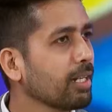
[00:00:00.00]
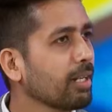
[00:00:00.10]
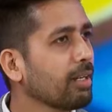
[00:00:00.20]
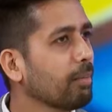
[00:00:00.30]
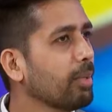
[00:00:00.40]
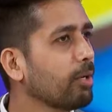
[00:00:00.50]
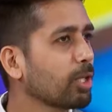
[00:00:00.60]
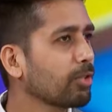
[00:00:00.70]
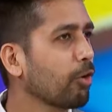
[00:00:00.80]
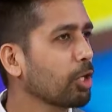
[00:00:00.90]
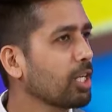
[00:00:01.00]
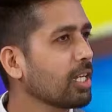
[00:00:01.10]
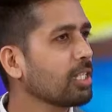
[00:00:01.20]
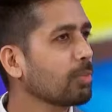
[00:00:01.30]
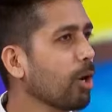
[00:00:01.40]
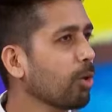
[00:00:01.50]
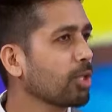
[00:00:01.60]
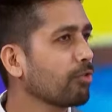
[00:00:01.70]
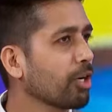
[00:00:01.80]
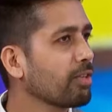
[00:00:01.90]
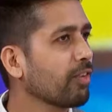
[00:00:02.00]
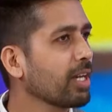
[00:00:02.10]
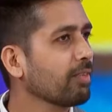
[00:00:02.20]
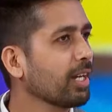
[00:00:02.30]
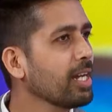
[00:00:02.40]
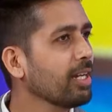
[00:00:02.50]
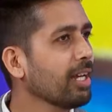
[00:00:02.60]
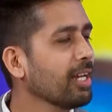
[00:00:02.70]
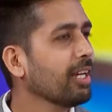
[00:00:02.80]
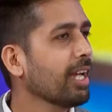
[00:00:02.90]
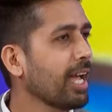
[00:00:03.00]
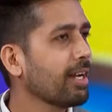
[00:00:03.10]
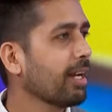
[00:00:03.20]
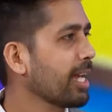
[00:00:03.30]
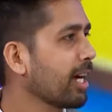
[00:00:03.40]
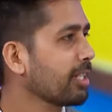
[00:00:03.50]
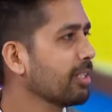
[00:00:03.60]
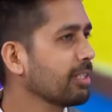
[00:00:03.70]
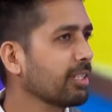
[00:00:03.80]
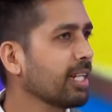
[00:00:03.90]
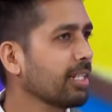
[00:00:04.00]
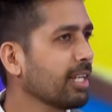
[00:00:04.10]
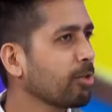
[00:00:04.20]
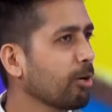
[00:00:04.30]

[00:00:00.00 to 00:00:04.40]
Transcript: Sure. Mid was forty, forty small plus. Was forty-five, yeah. right? And like Aashish said, there's